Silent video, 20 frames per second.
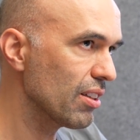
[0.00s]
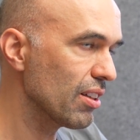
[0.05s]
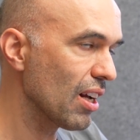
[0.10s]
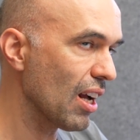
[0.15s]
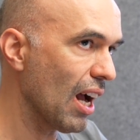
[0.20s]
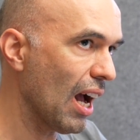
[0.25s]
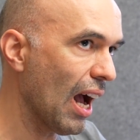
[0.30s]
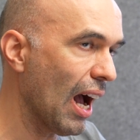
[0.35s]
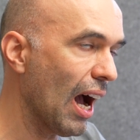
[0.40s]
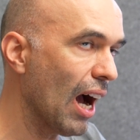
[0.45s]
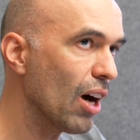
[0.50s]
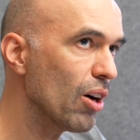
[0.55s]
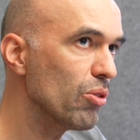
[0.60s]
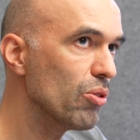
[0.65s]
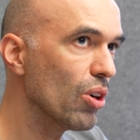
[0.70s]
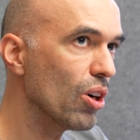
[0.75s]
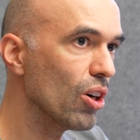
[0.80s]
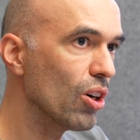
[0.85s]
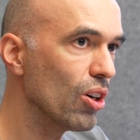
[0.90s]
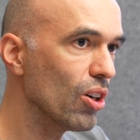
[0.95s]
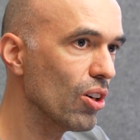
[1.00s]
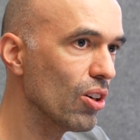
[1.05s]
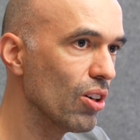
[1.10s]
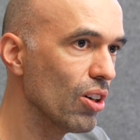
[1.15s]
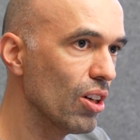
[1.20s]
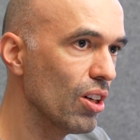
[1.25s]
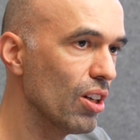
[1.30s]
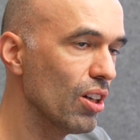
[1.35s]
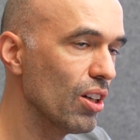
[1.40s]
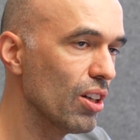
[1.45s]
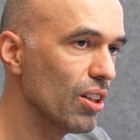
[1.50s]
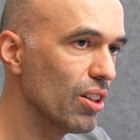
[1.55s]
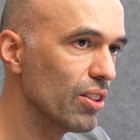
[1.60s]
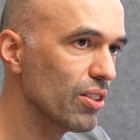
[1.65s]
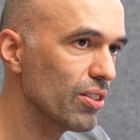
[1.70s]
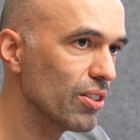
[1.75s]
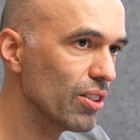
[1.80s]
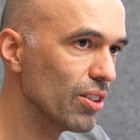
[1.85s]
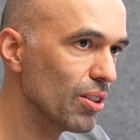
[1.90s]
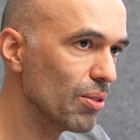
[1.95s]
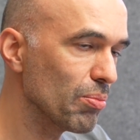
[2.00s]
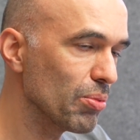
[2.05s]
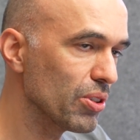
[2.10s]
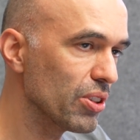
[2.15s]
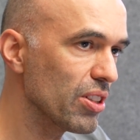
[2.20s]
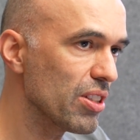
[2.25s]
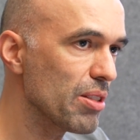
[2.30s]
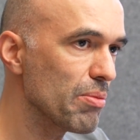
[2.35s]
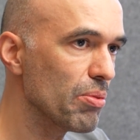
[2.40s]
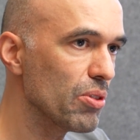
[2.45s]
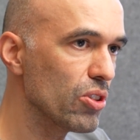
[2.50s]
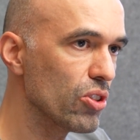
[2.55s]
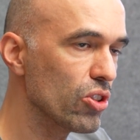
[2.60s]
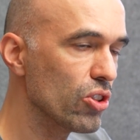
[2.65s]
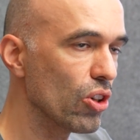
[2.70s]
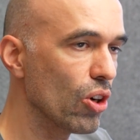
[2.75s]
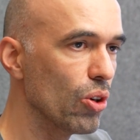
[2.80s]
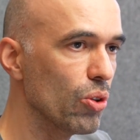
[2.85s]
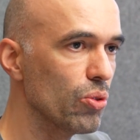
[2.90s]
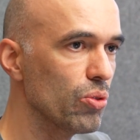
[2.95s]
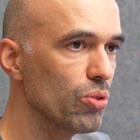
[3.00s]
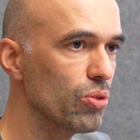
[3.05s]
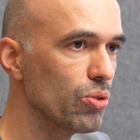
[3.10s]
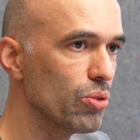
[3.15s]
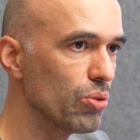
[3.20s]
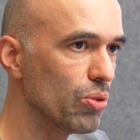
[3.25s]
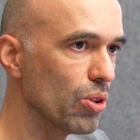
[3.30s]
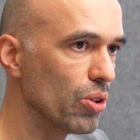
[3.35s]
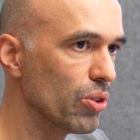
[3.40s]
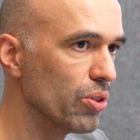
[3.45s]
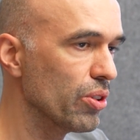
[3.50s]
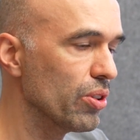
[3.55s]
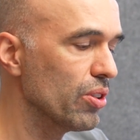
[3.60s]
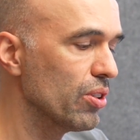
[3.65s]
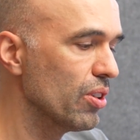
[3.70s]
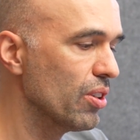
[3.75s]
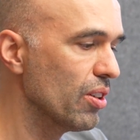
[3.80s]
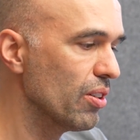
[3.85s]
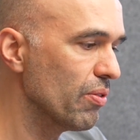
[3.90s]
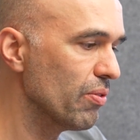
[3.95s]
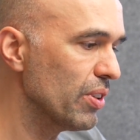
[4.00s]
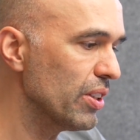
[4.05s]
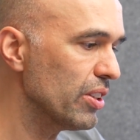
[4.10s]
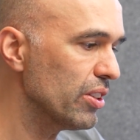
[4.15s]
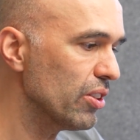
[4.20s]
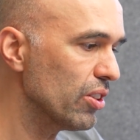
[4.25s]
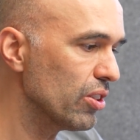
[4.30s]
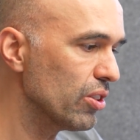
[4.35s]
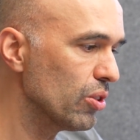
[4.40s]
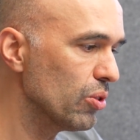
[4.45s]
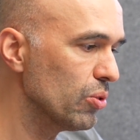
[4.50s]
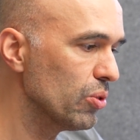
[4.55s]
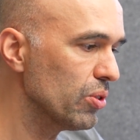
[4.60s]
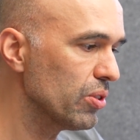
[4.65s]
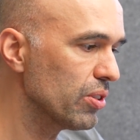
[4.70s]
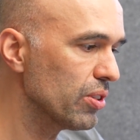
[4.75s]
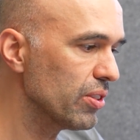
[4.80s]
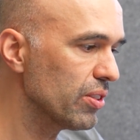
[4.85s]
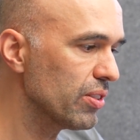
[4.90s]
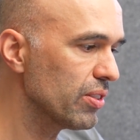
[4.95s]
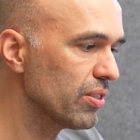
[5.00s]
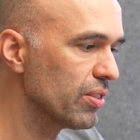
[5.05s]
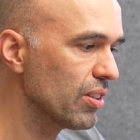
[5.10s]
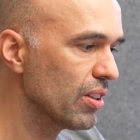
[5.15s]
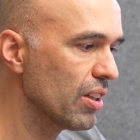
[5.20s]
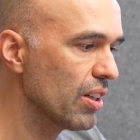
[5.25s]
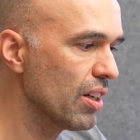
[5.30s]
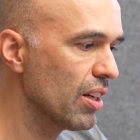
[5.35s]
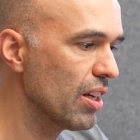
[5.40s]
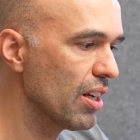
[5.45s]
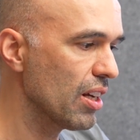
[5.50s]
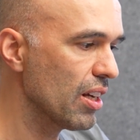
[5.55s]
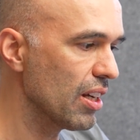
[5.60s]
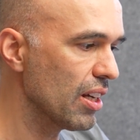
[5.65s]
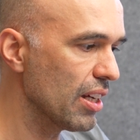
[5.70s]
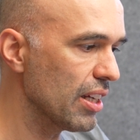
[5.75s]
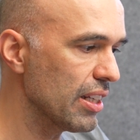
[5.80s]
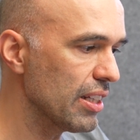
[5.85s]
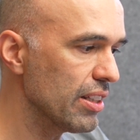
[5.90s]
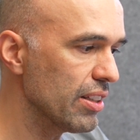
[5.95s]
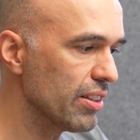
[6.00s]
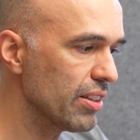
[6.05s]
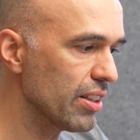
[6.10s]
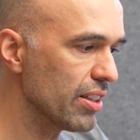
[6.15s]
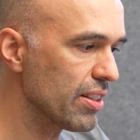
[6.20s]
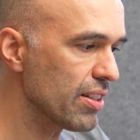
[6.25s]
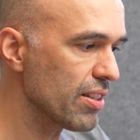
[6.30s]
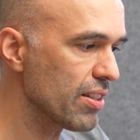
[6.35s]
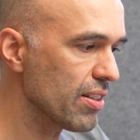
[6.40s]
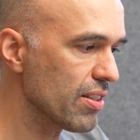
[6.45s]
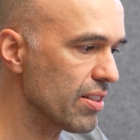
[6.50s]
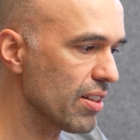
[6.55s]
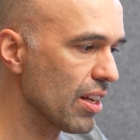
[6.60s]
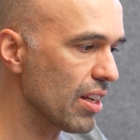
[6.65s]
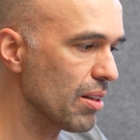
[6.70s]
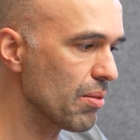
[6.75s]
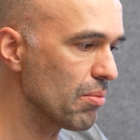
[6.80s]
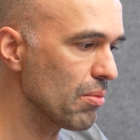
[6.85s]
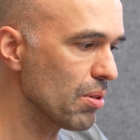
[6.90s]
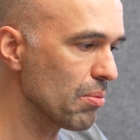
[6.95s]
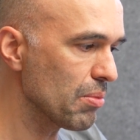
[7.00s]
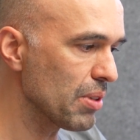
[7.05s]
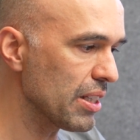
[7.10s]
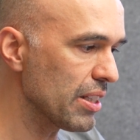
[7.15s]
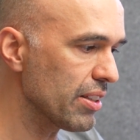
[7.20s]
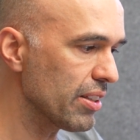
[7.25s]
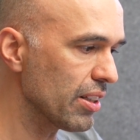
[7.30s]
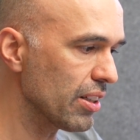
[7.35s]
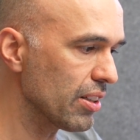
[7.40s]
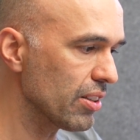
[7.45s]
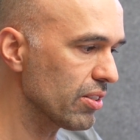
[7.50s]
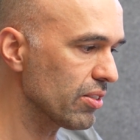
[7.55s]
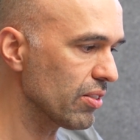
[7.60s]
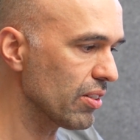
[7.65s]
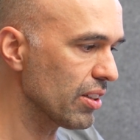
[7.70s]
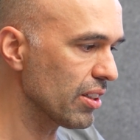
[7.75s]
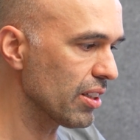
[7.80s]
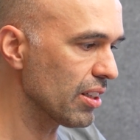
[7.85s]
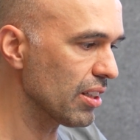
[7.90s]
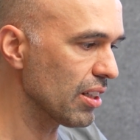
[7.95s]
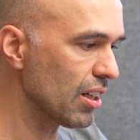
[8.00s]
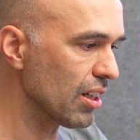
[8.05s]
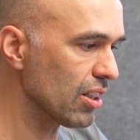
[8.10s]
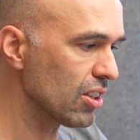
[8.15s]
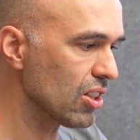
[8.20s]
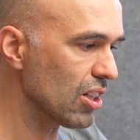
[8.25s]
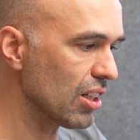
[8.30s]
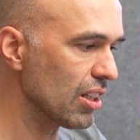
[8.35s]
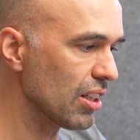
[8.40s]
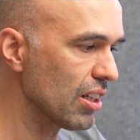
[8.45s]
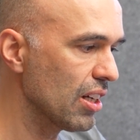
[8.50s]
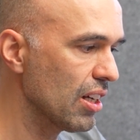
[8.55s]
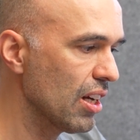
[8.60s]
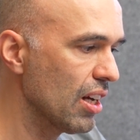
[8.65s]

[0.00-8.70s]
how are the participants shown to other video users in this same meeting. So I can actually